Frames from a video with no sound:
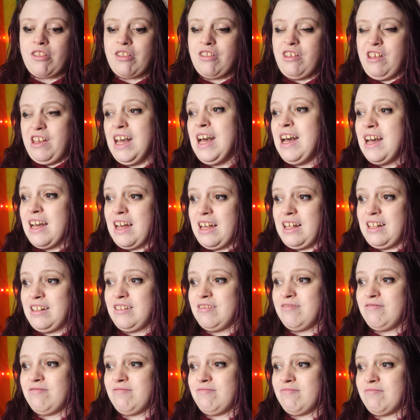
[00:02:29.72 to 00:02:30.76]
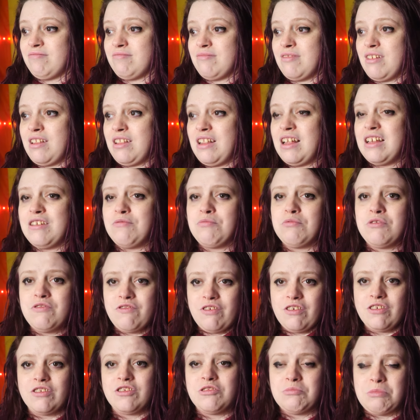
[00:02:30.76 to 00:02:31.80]
yeah. Let's move
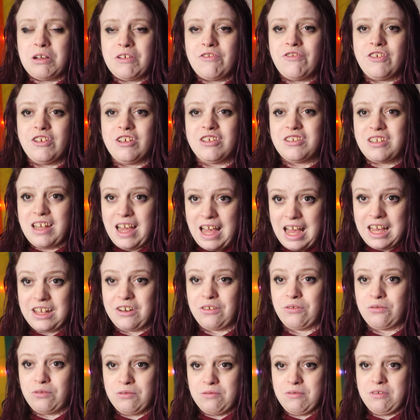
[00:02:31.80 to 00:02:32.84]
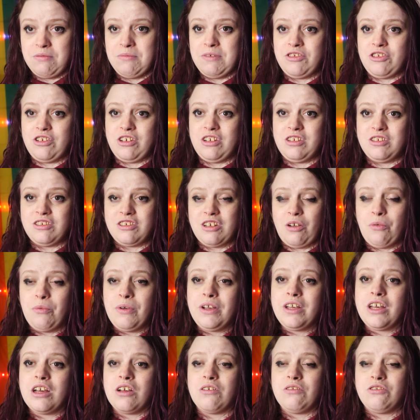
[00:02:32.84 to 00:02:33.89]
on to my first adult admission. So
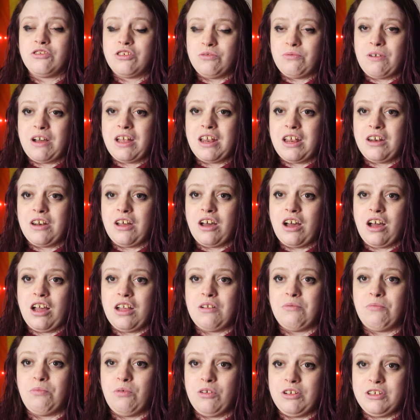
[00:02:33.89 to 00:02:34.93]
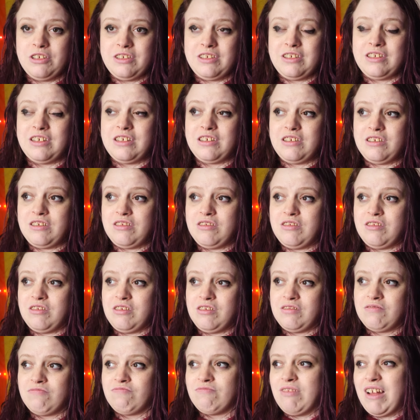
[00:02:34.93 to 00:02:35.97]
we go to when I was,
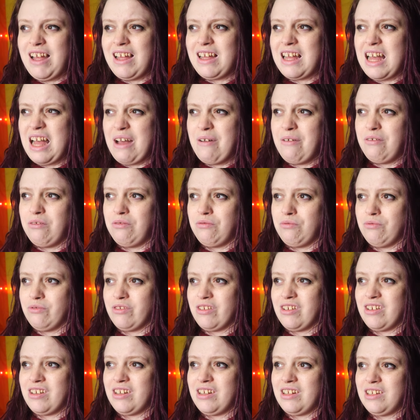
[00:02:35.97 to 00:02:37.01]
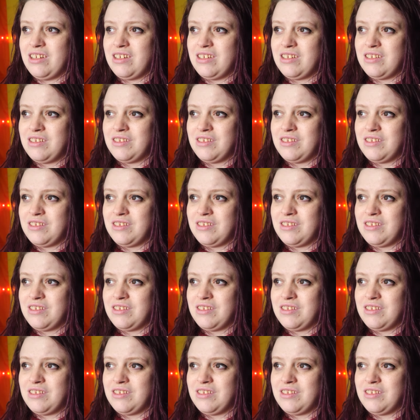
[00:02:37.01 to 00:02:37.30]
how old was I?